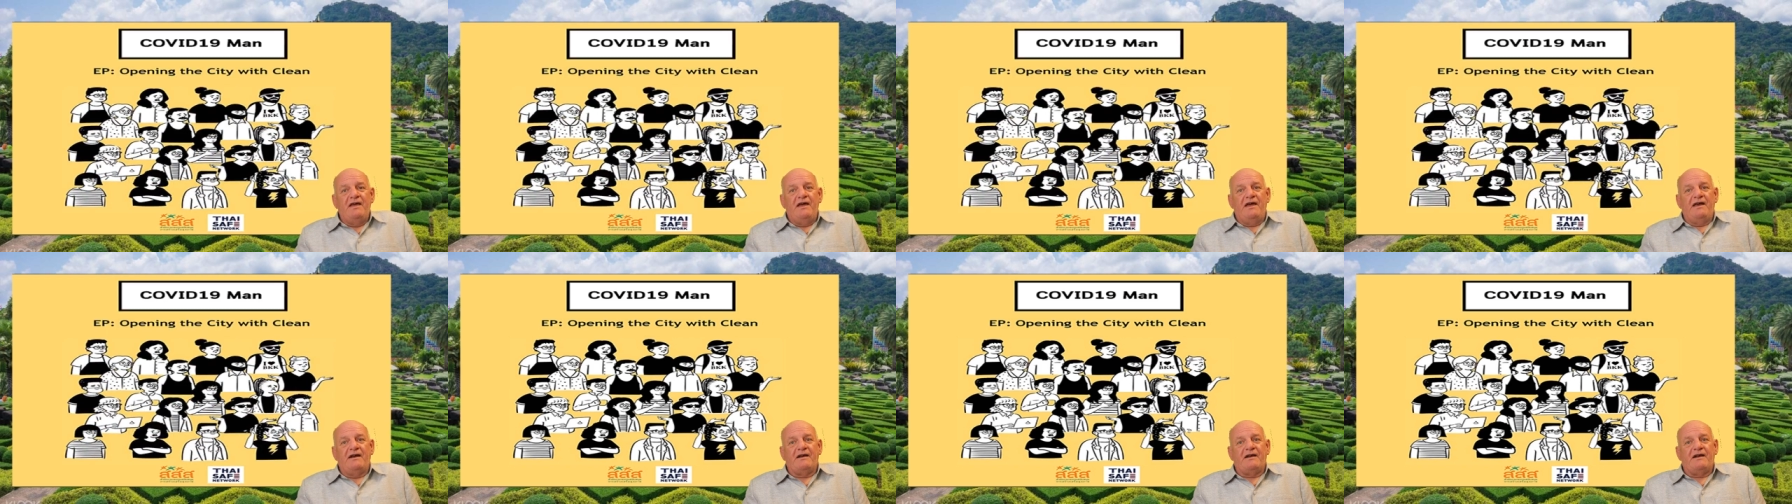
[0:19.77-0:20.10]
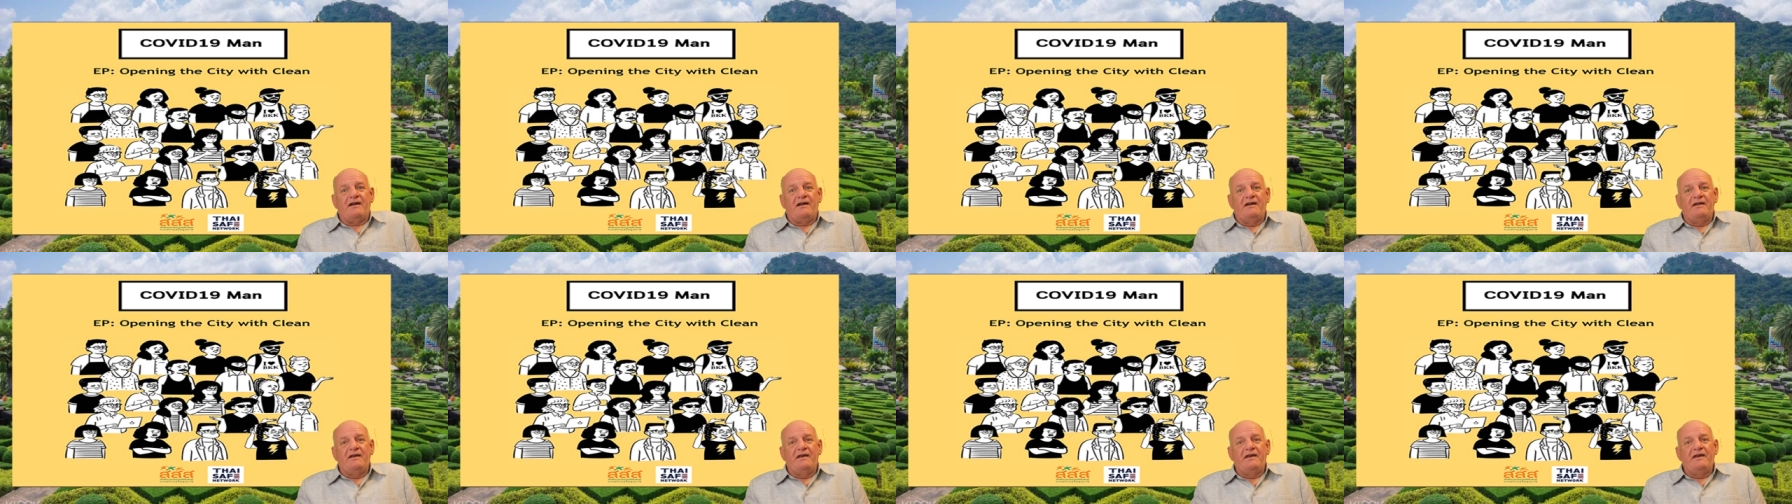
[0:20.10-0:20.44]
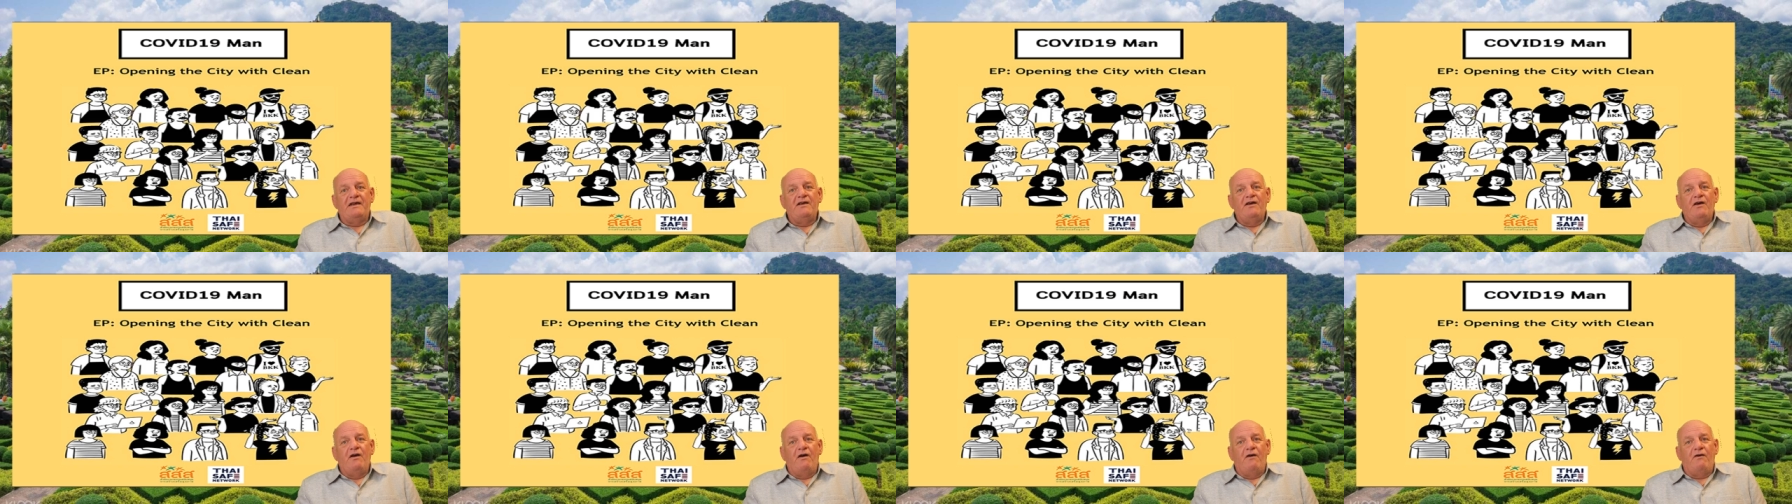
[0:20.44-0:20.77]
and
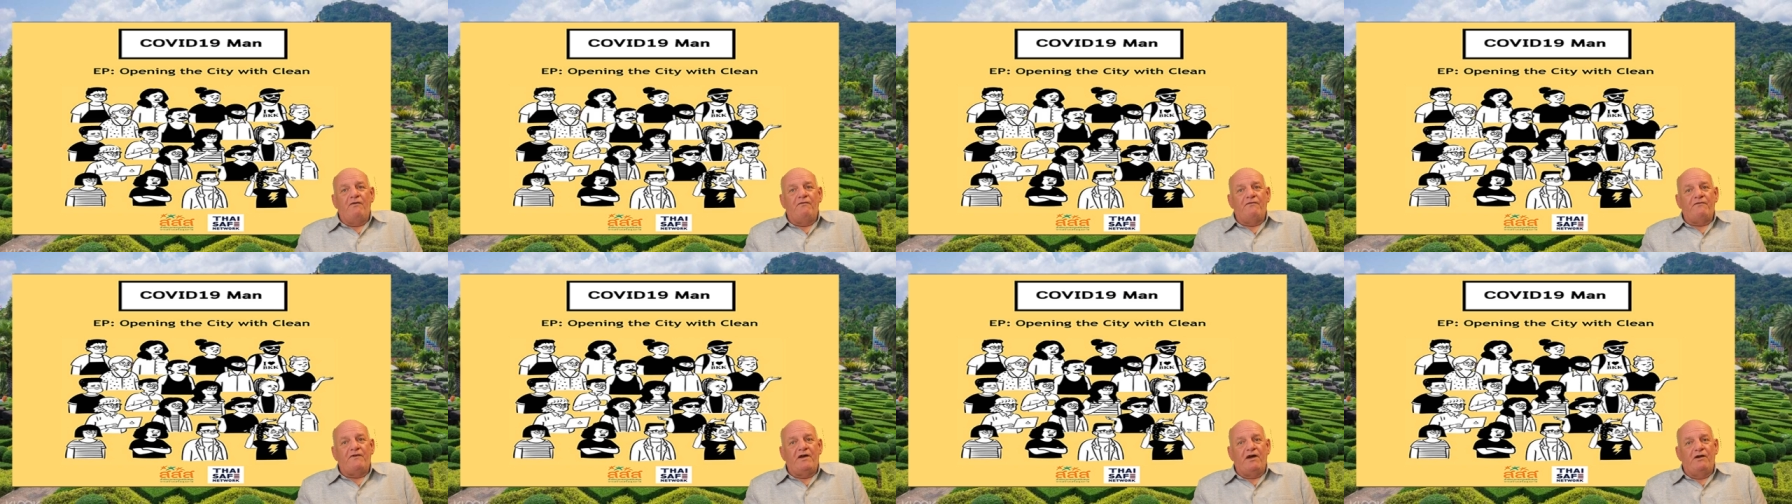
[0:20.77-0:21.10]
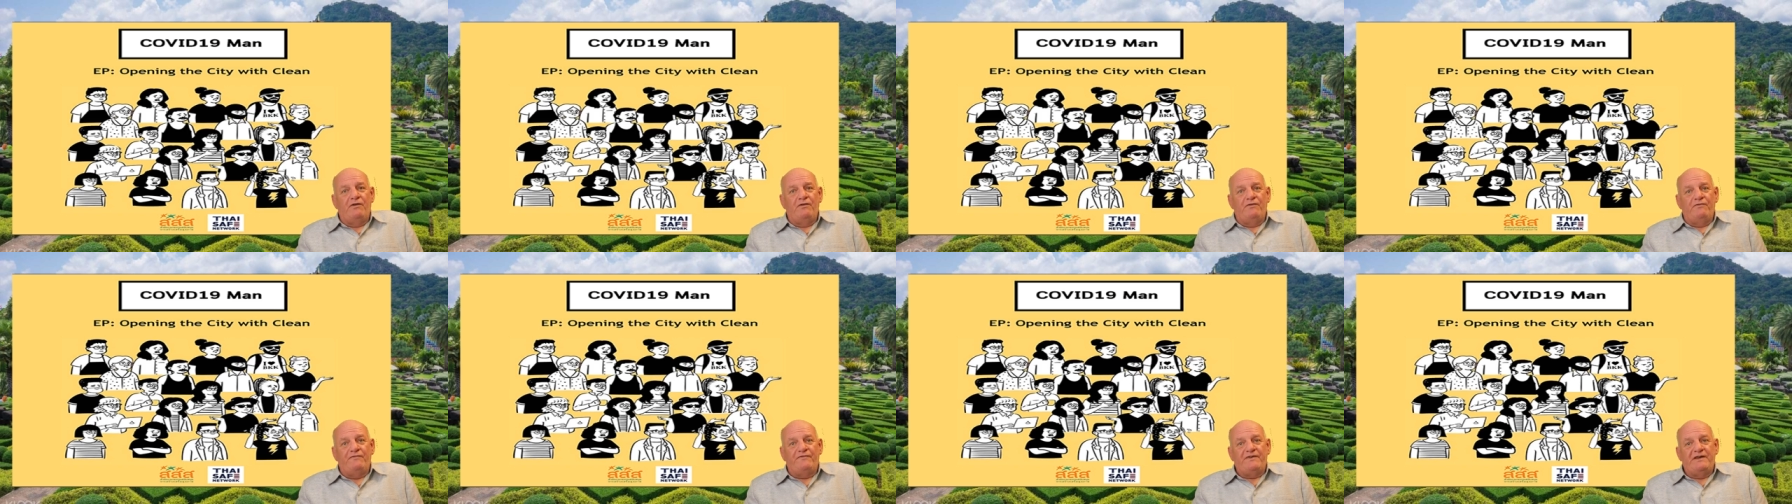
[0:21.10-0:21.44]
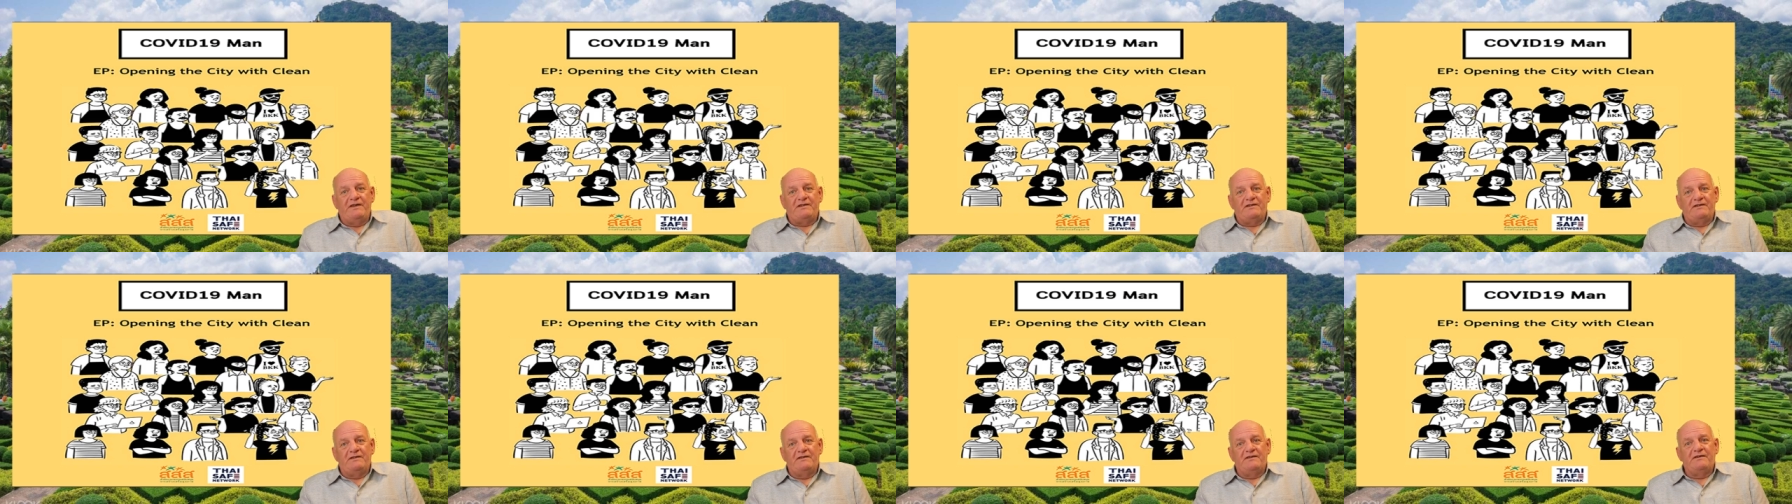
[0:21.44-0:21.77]
clear of
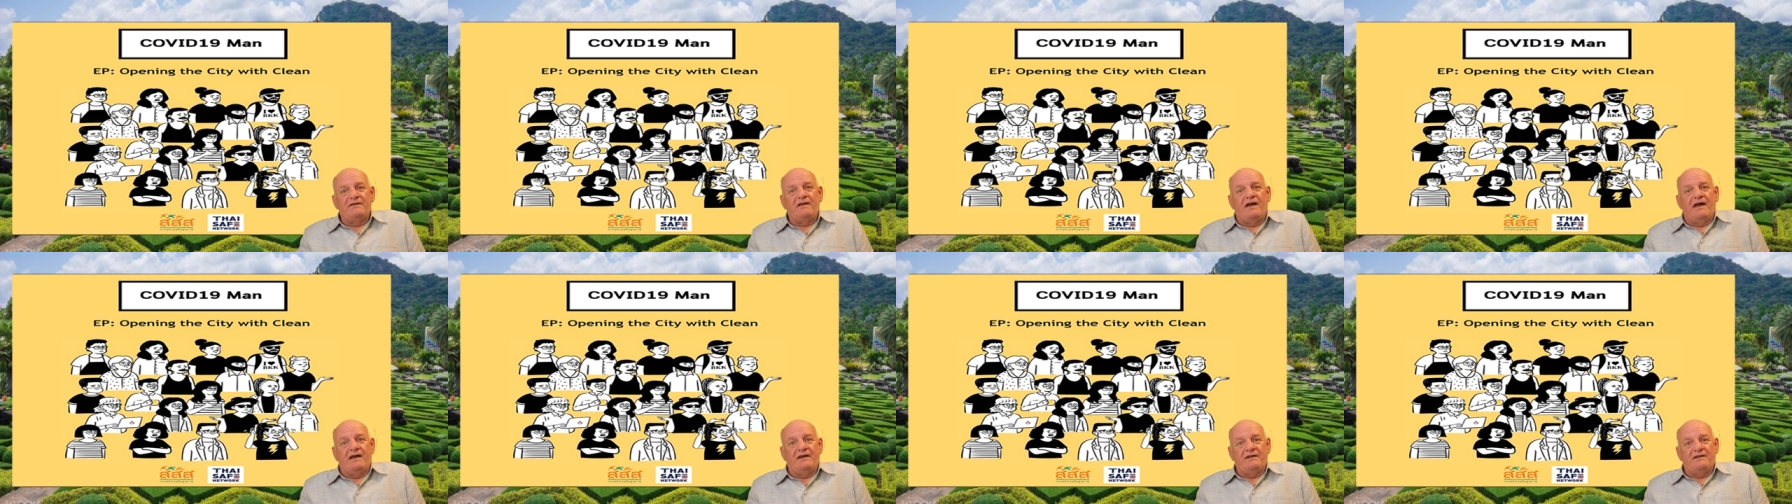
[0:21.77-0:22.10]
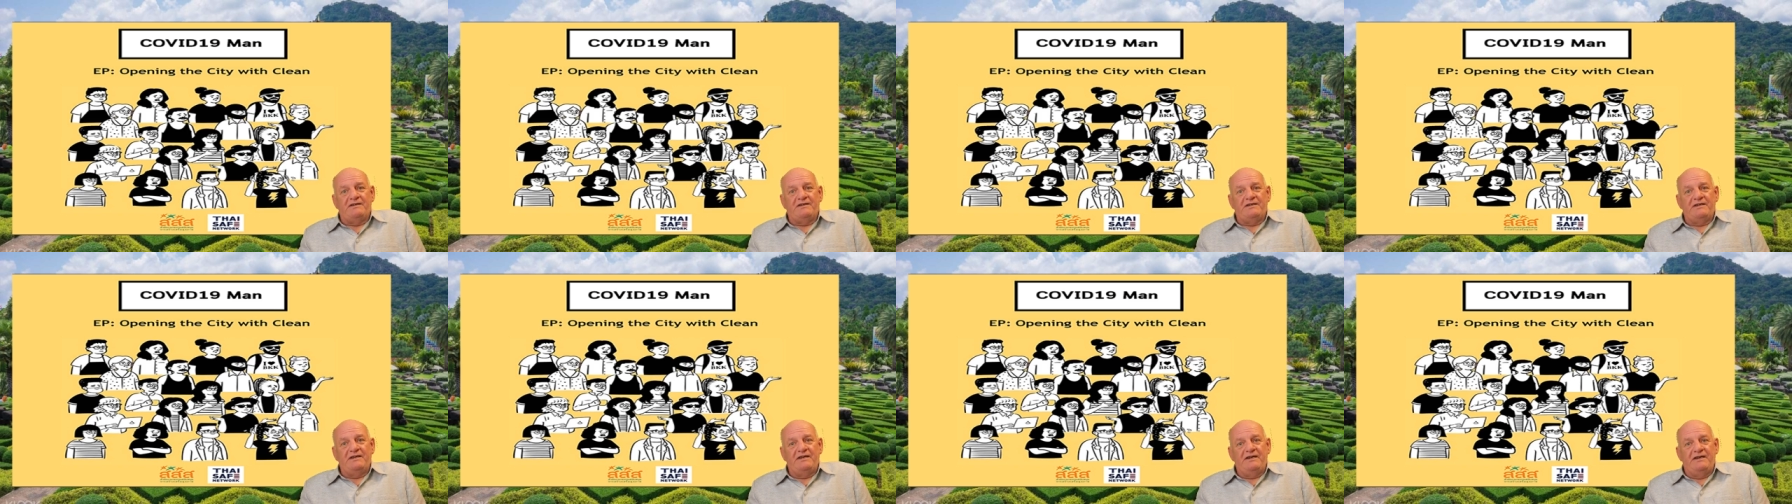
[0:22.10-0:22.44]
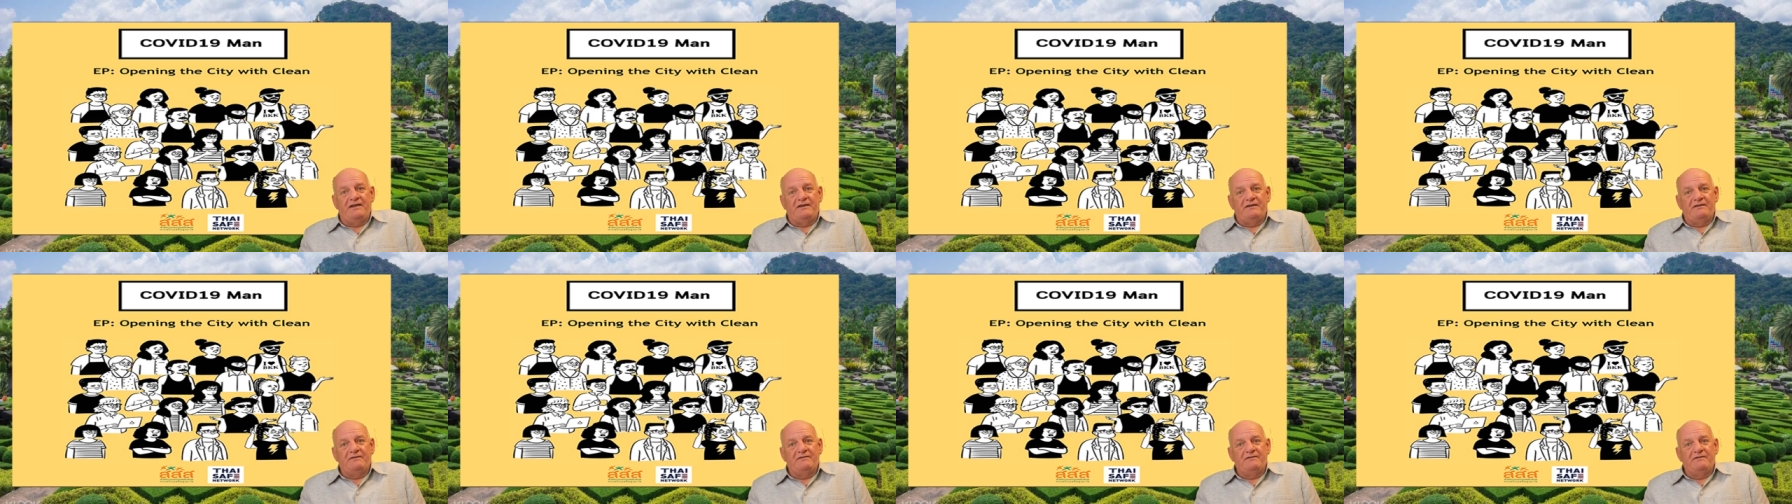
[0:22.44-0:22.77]

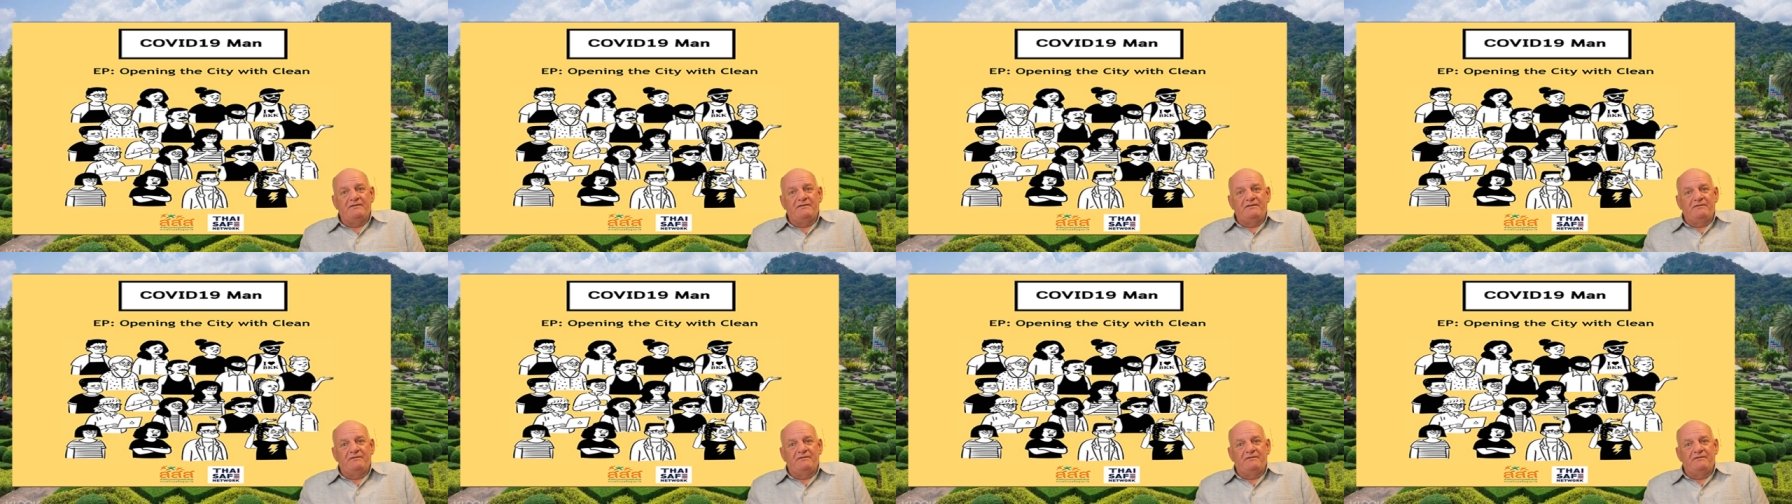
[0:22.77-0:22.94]
COVID-19.